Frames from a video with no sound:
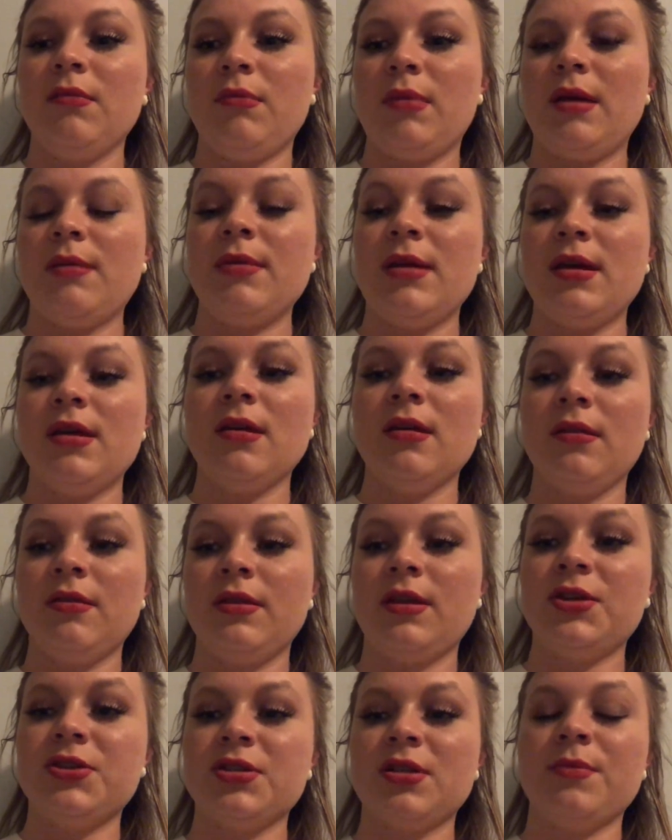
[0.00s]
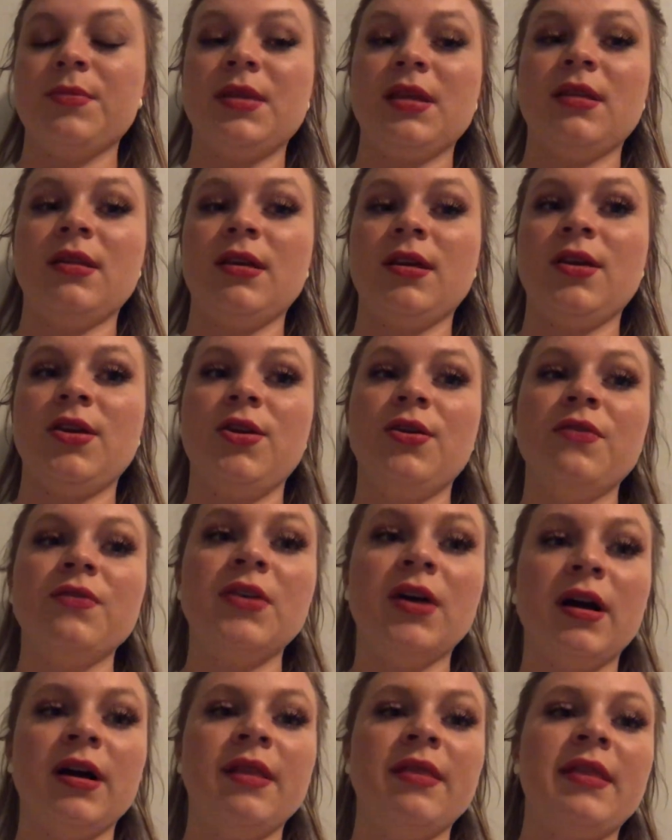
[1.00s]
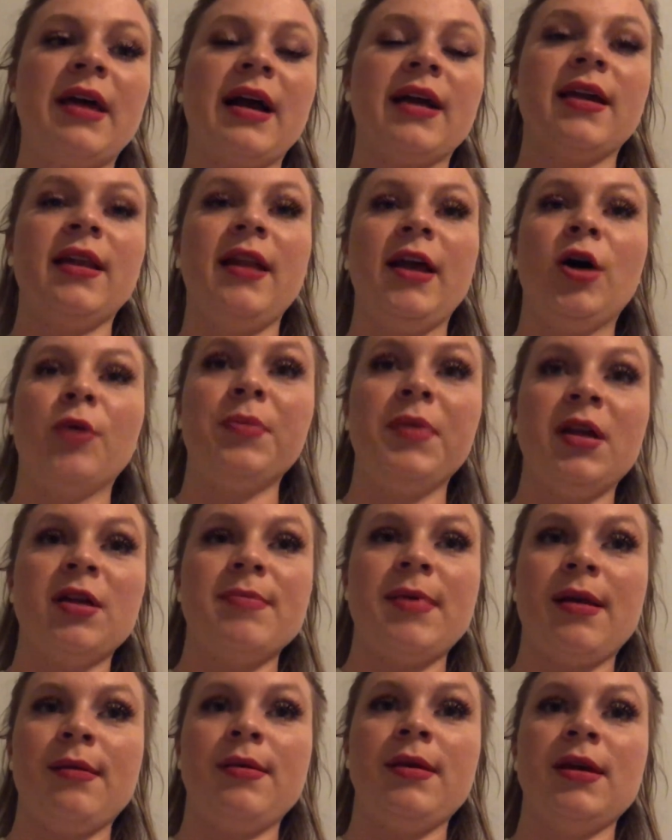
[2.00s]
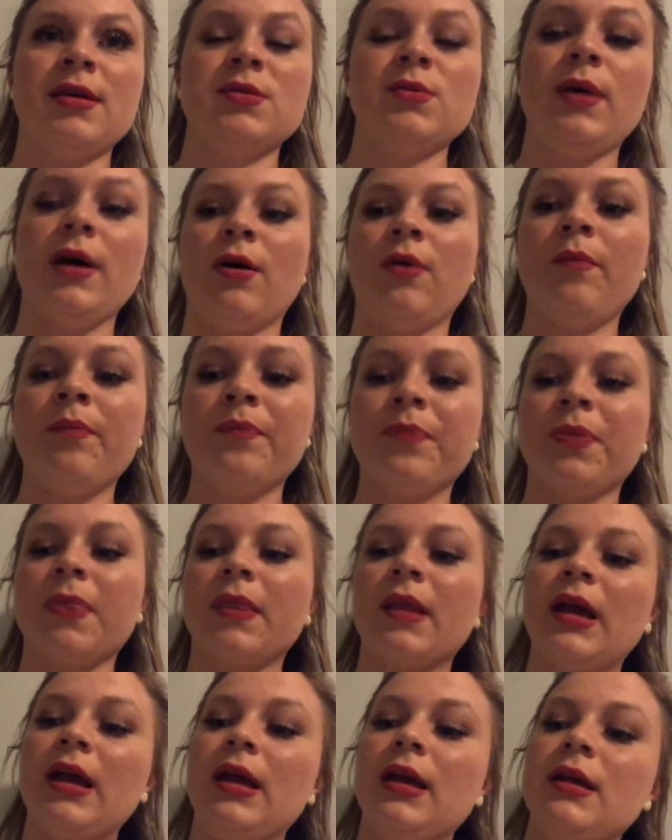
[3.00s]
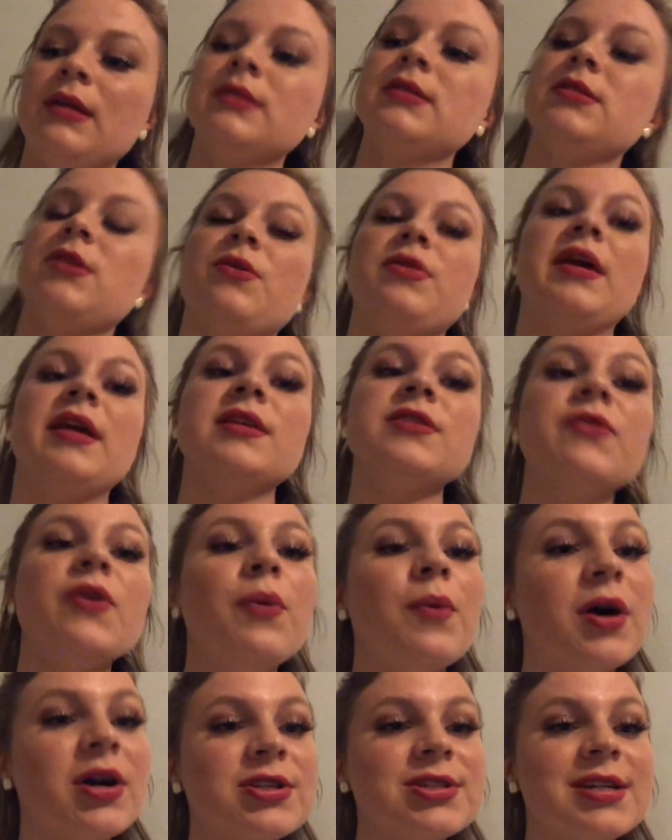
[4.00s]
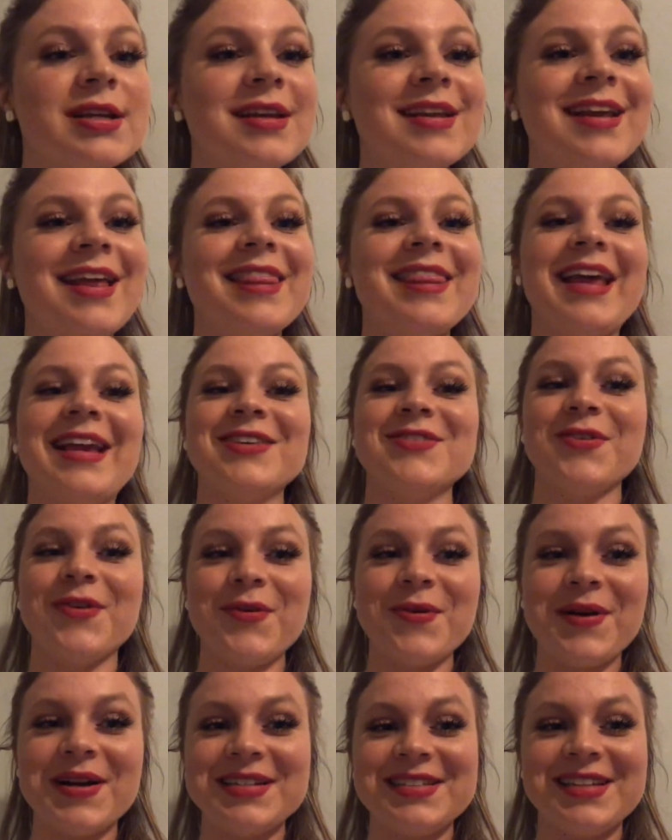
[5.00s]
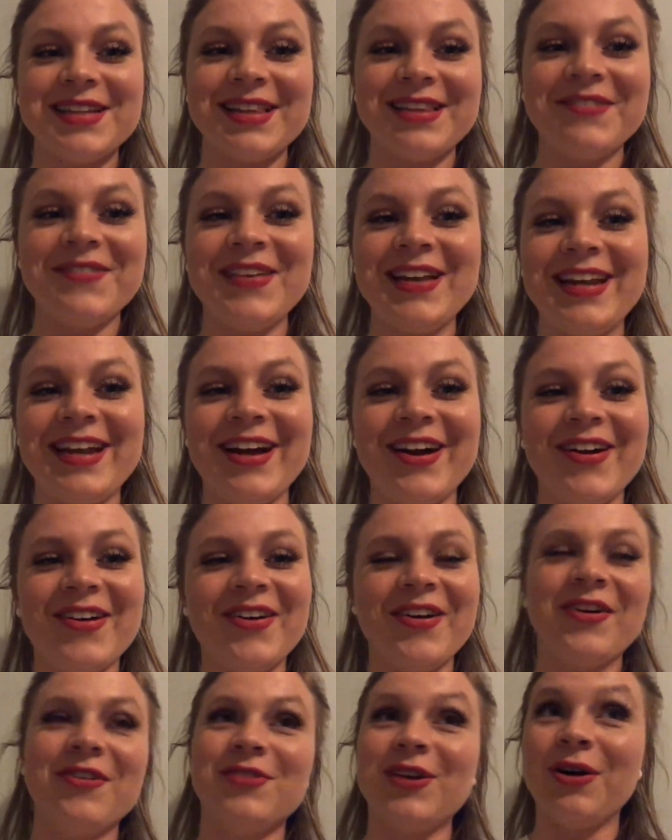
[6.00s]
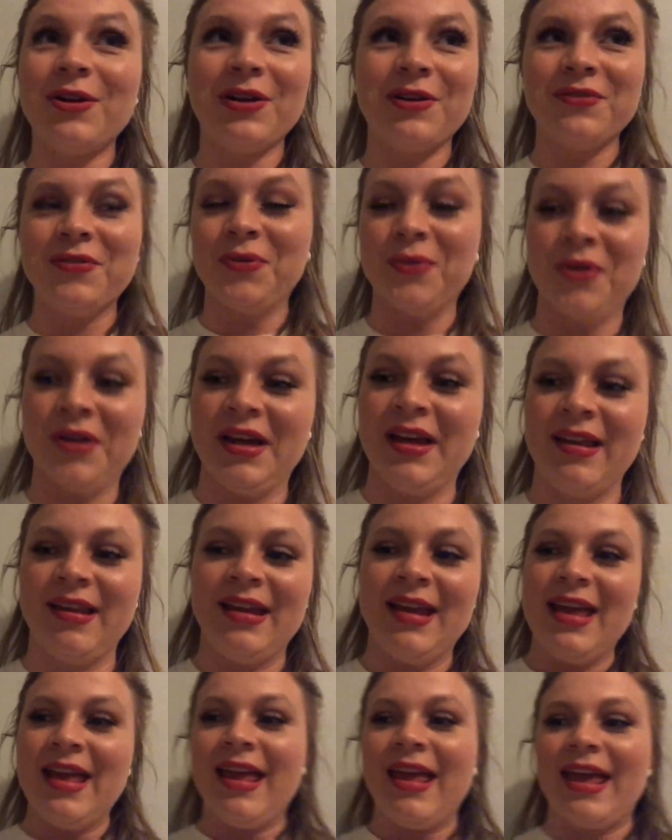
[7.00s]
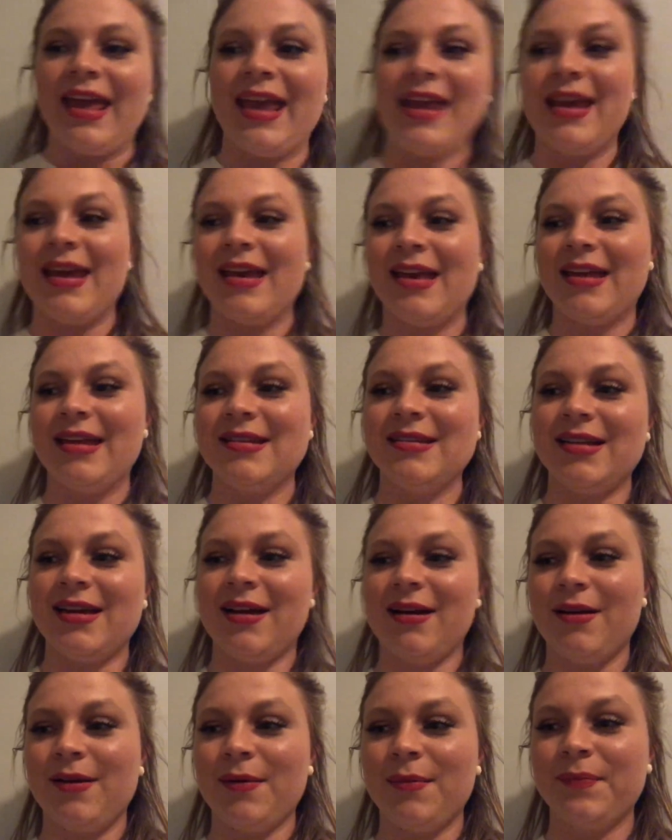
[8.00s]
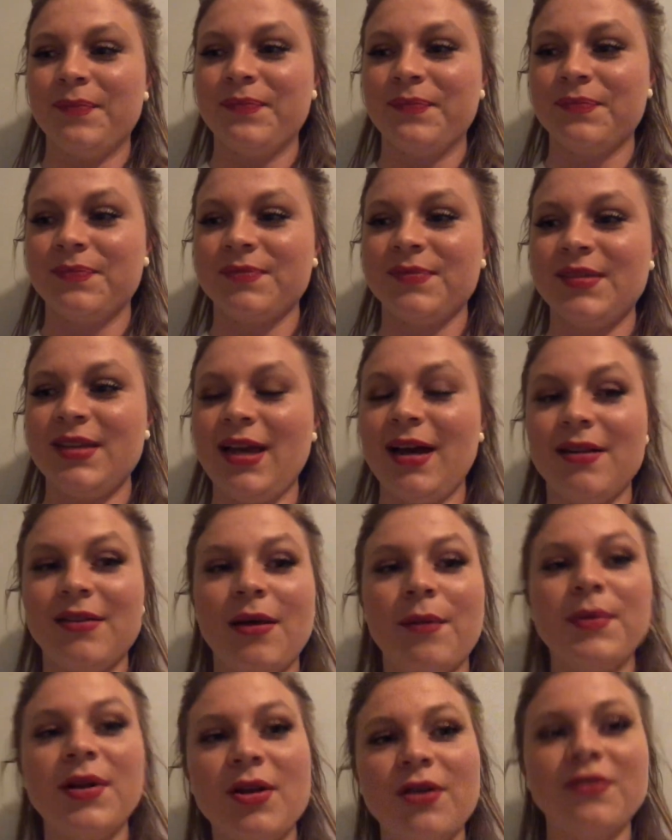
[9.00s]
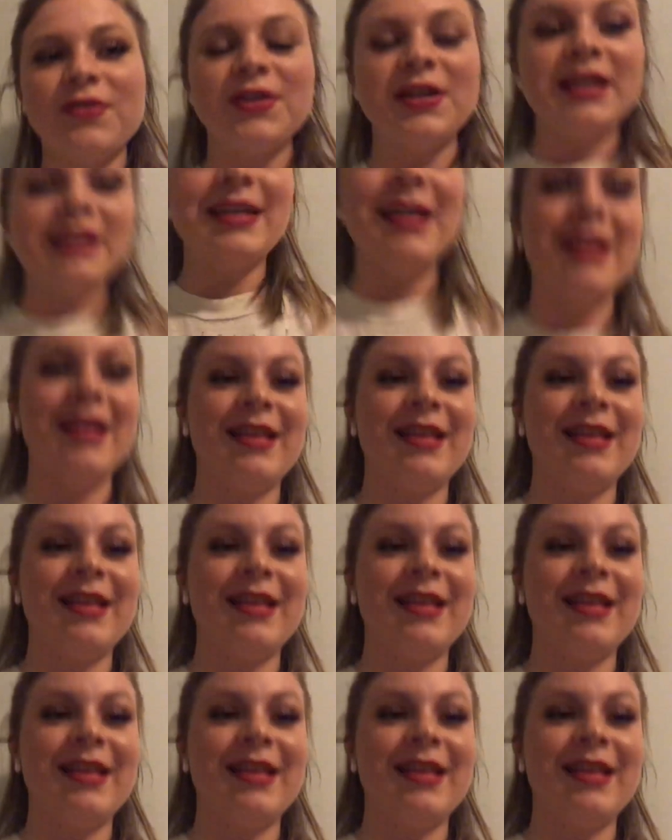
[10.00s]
maybe there's something that you've done that can help their baby as well. So thanks for watching. Thanks for requesting the video or voting for it. And yeah, let me know if you need